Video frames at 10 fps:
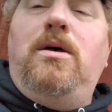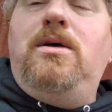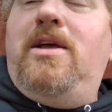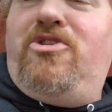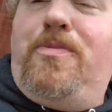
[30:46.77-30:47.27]

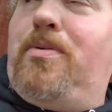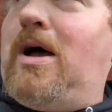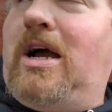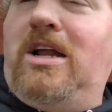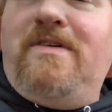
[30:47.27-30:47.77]
That's your
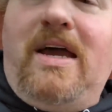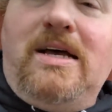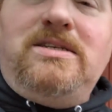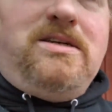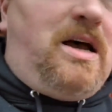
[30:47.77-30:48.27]
prerogative, I
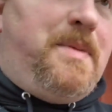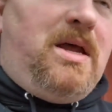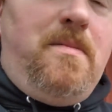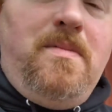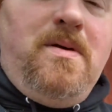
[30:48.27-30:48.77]
guess. I
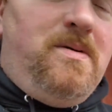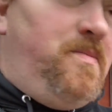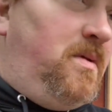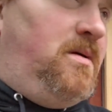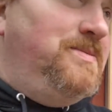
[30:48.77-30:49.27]
mean,
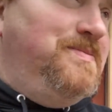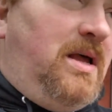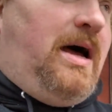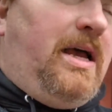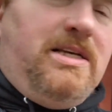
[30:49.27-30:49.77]

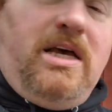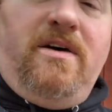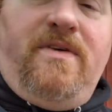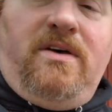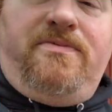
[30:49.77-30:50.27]
like I said,
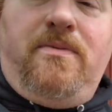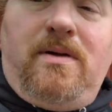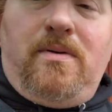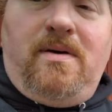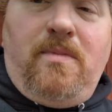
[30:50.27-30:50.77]
if
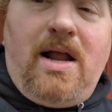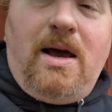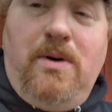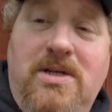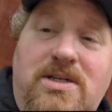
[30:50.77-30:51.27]
when
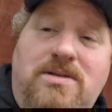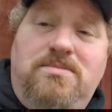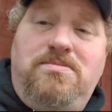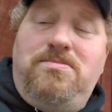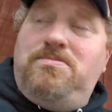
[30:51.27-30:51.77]
I
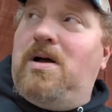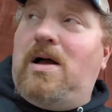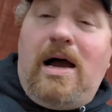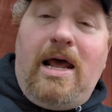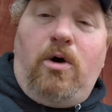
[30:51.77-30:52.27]

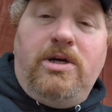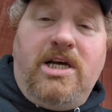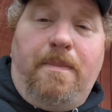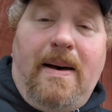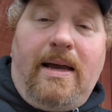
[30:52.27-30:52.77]
had always
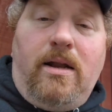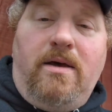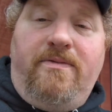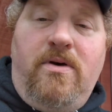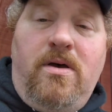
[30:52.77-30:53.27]
had a pocket
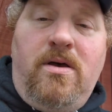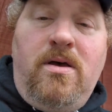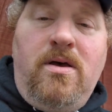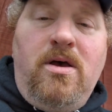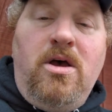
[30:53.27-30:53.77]
knife.
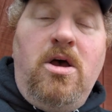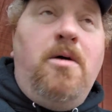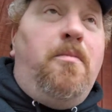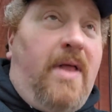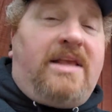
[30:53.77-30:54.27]

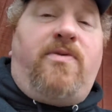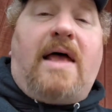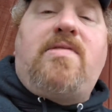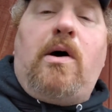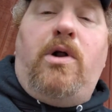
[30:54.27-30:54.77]
Well,
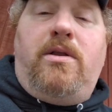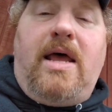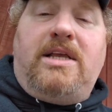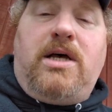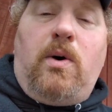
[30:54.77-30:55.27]
that's how
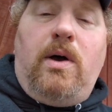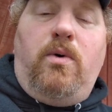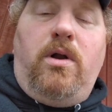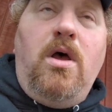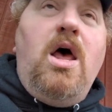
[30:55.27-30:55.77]
I
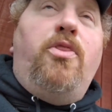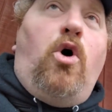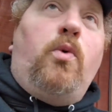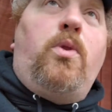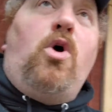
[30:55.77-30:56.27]
would.
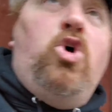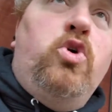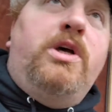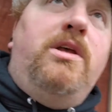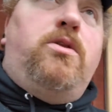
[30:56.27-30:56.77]
The
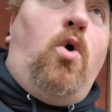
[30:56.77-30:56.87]
only